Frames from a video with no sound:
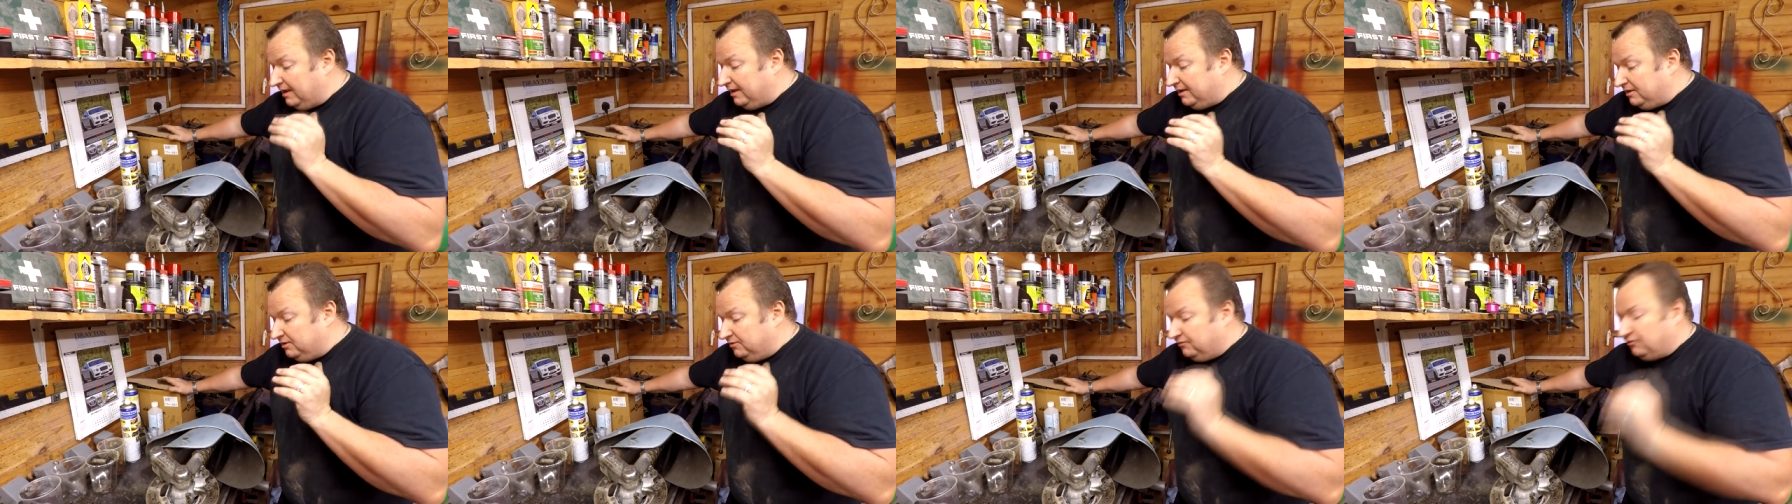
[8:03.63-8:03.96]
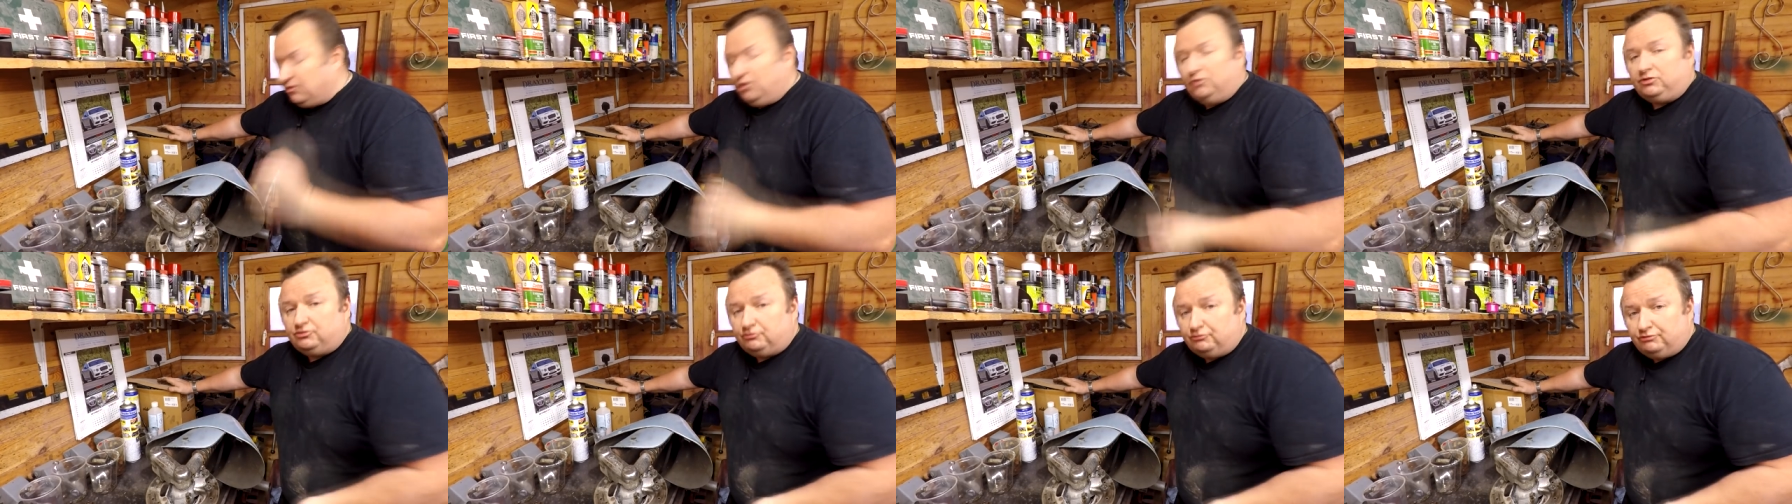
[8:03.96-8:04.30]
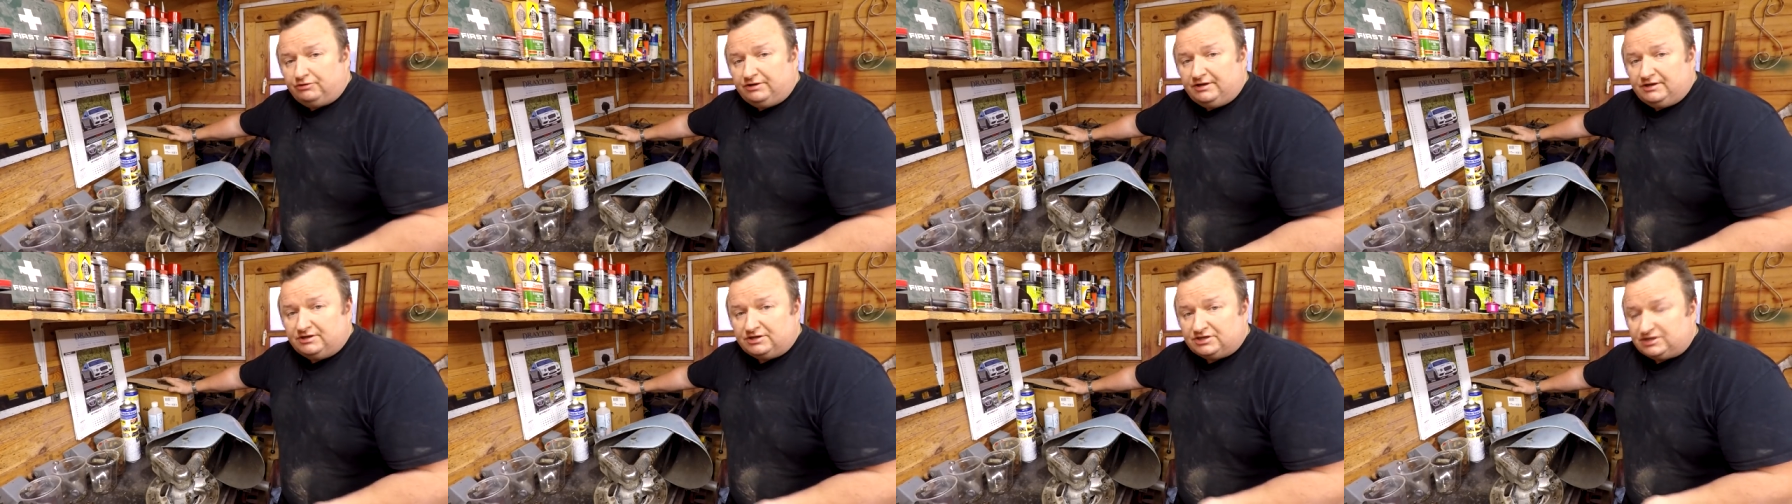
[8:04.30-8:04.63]
You've got to
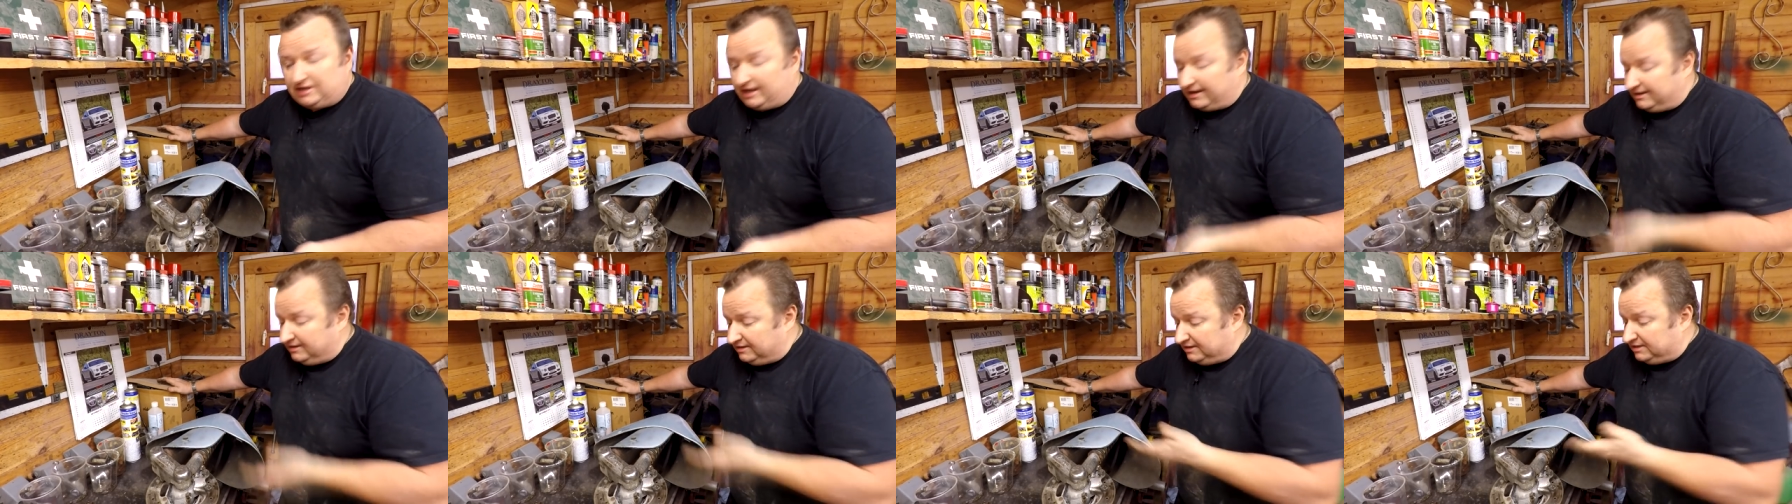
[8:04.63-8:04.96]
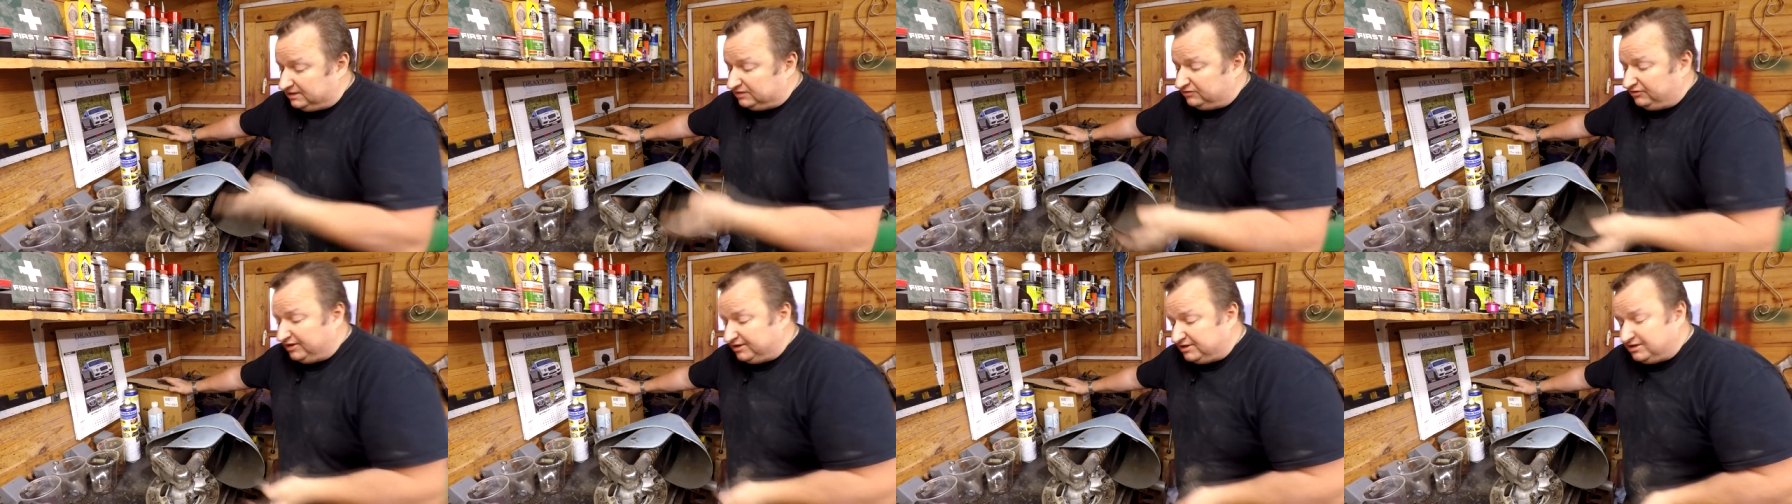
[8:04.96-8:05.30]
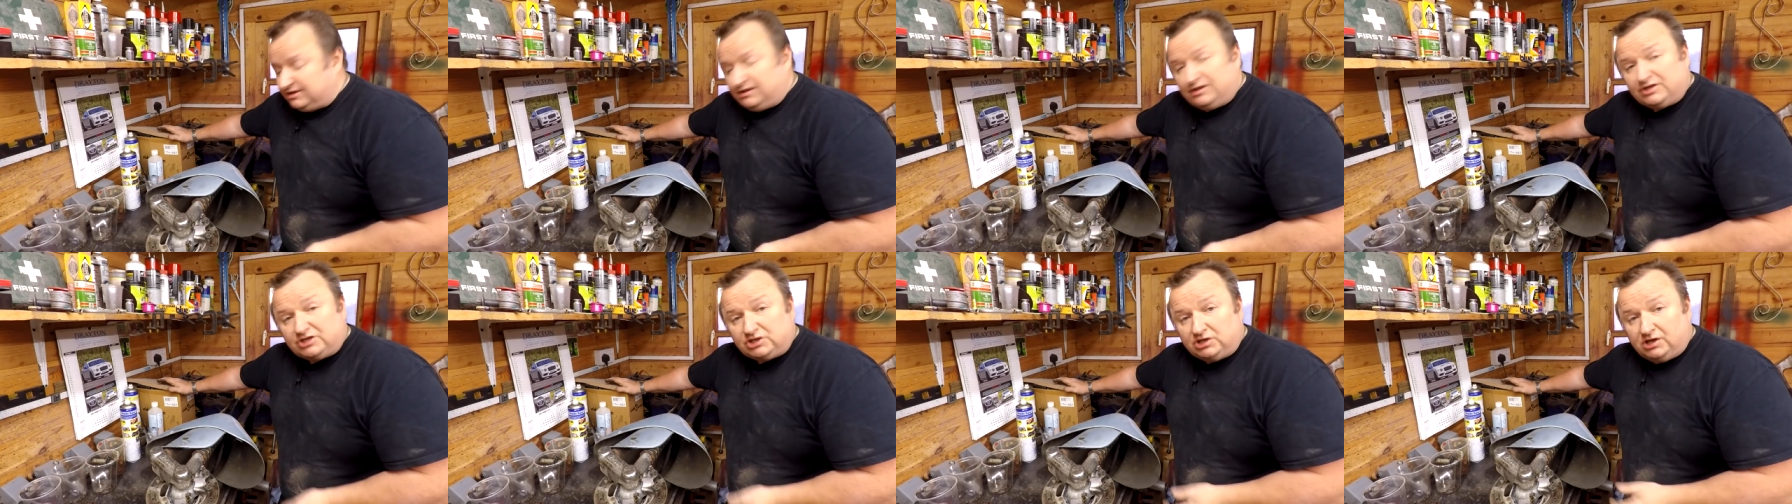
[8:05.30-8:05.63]
reinstate these things
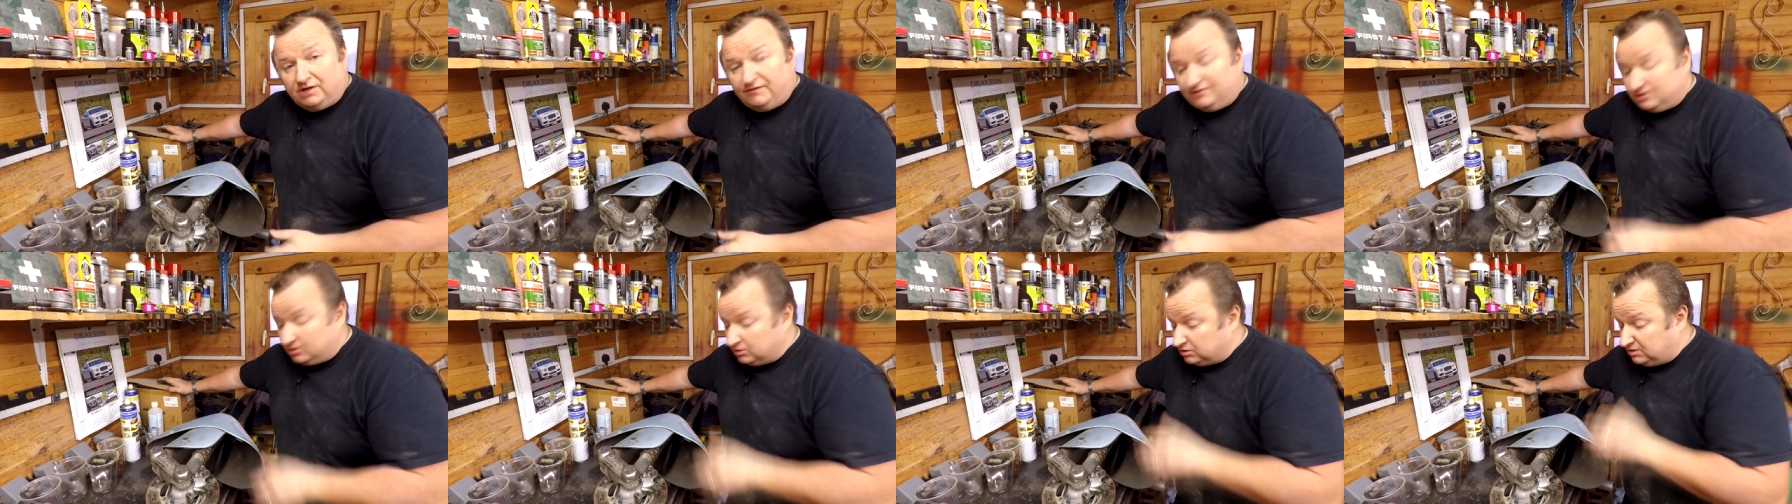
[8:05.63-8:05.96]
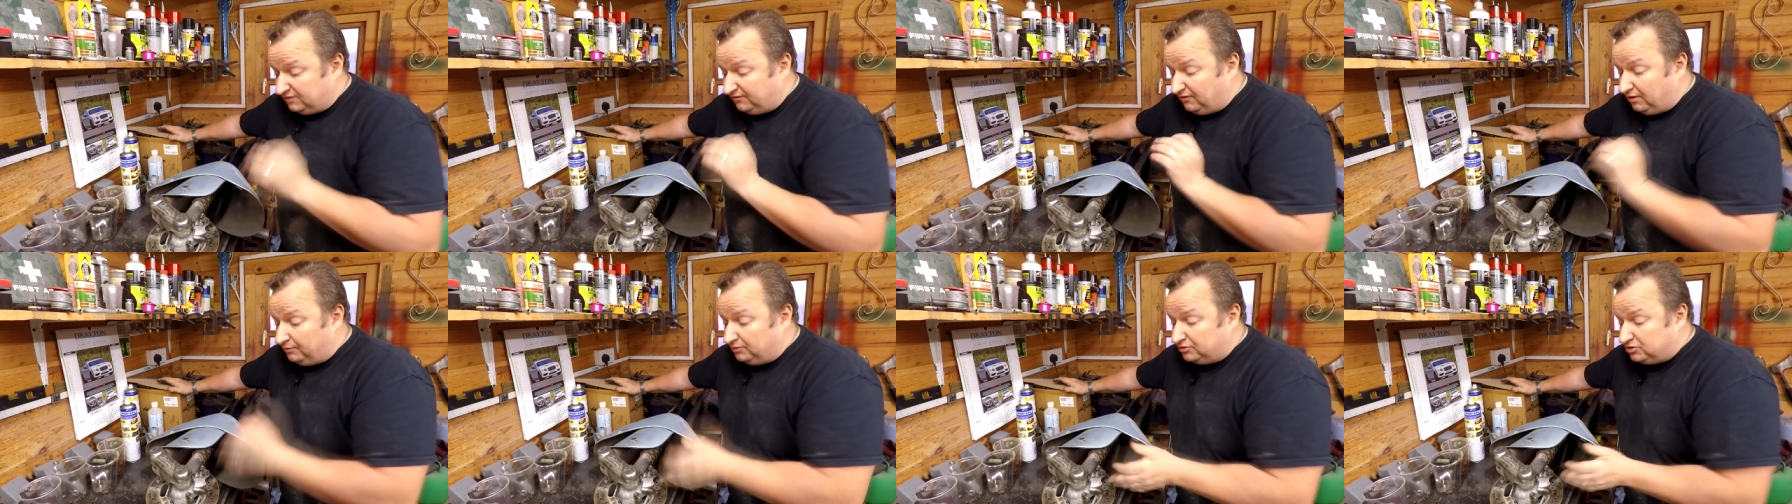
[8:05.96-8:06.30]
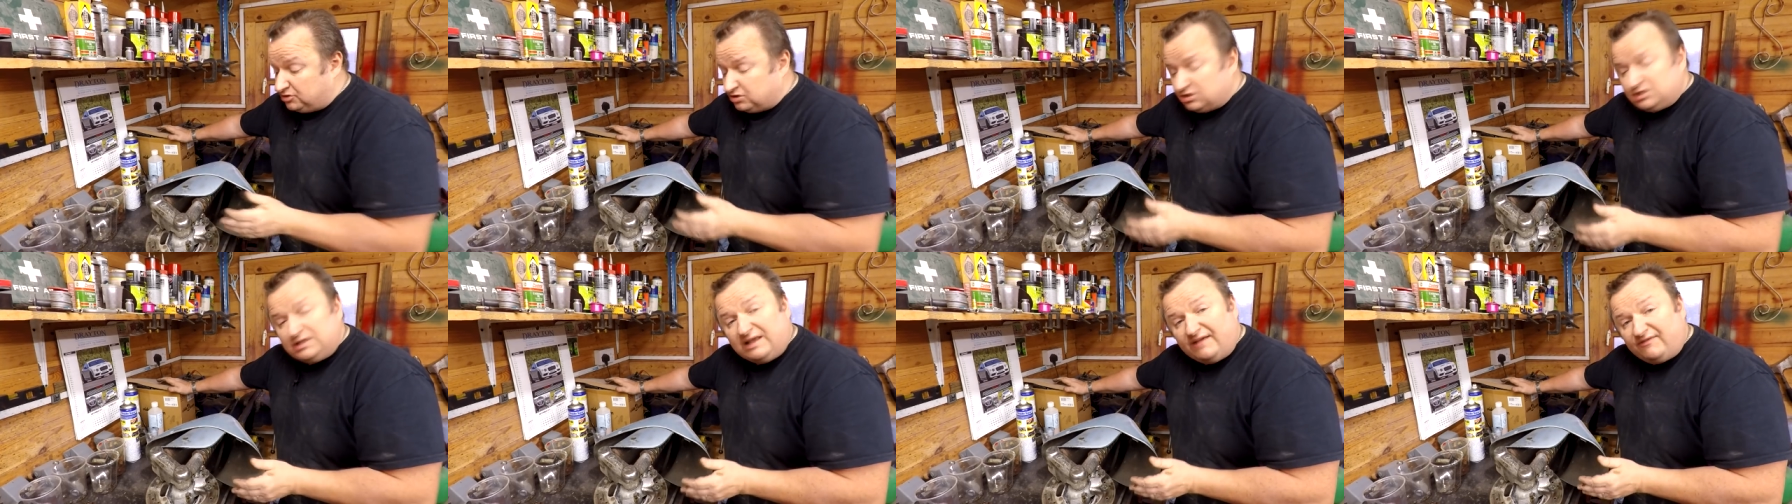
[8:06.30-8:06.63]
into service, because if I would have
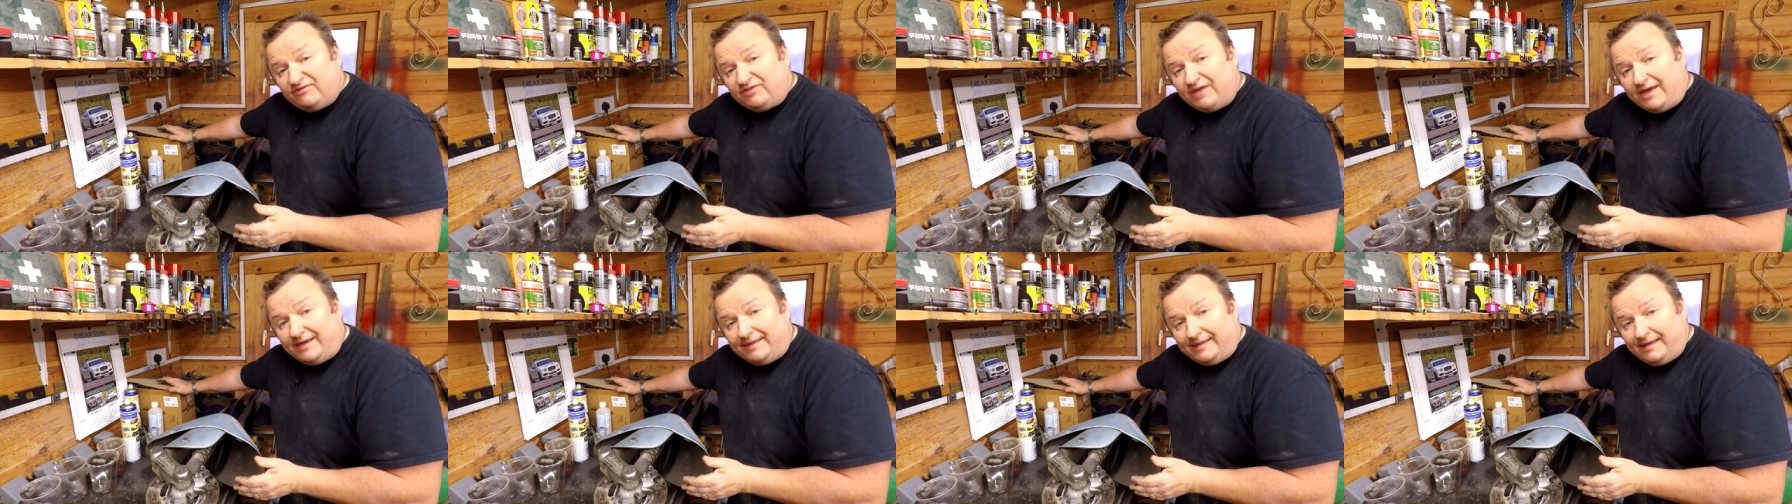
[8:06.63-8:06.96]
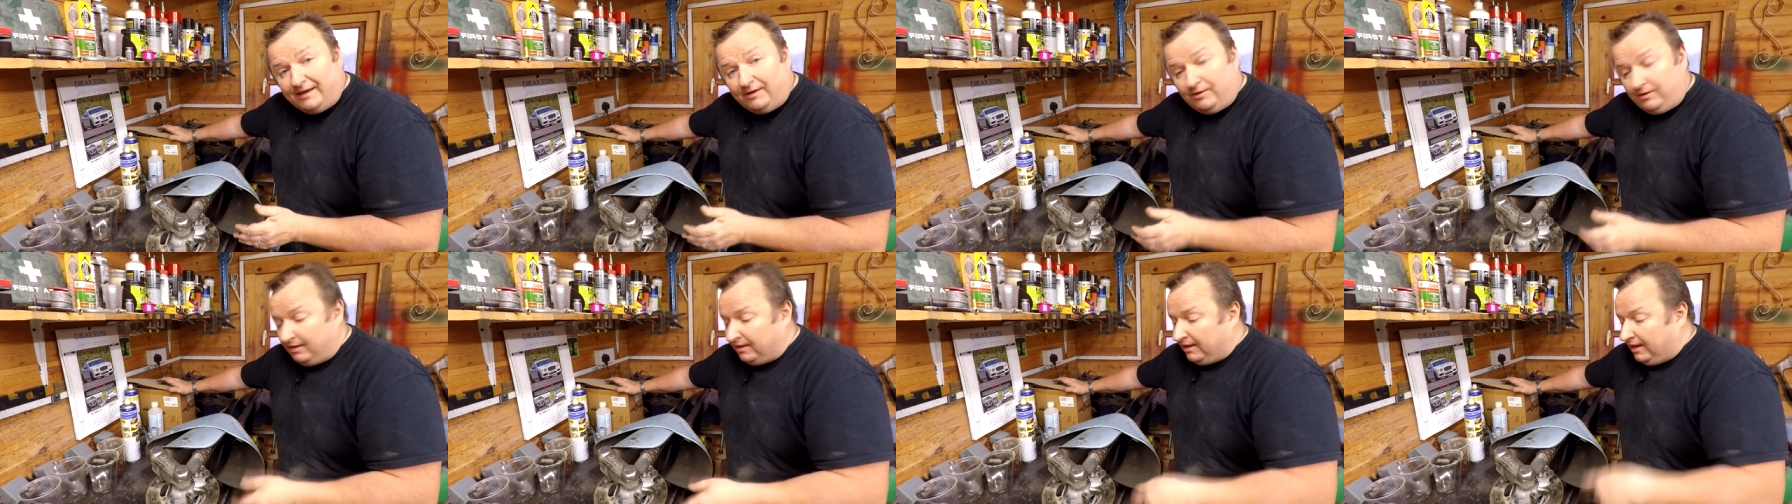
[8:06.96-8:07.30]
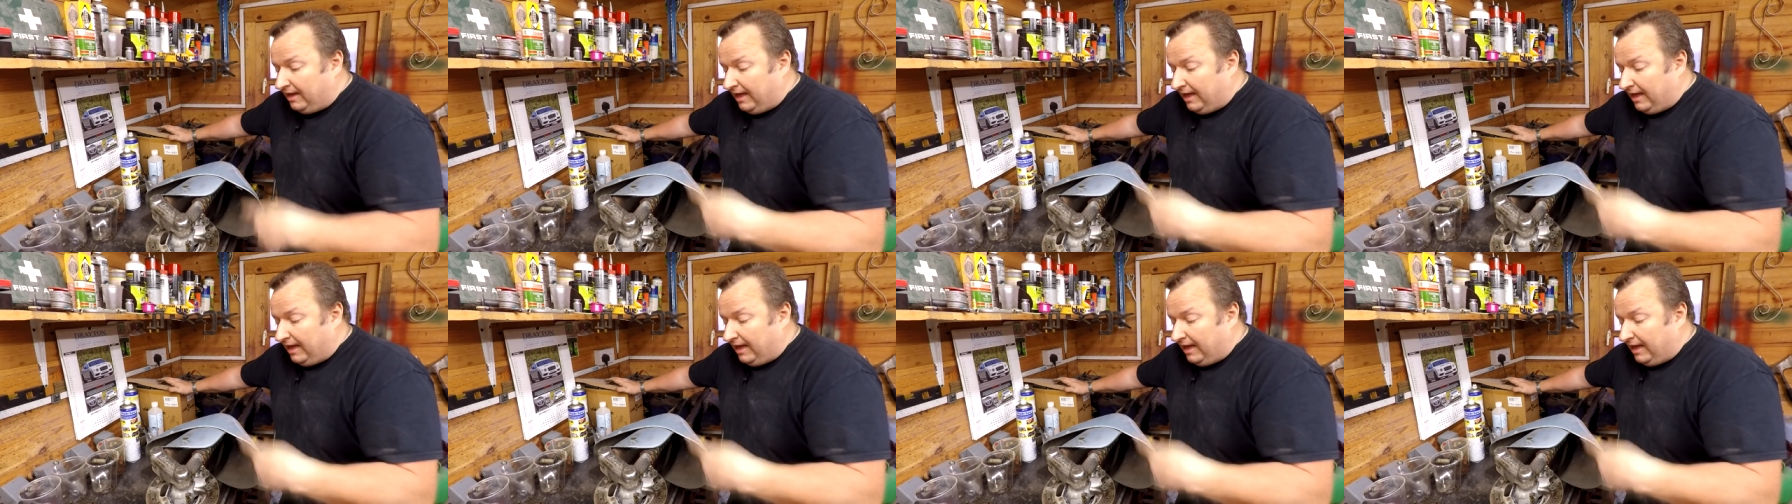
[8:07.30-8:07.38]
just left that now,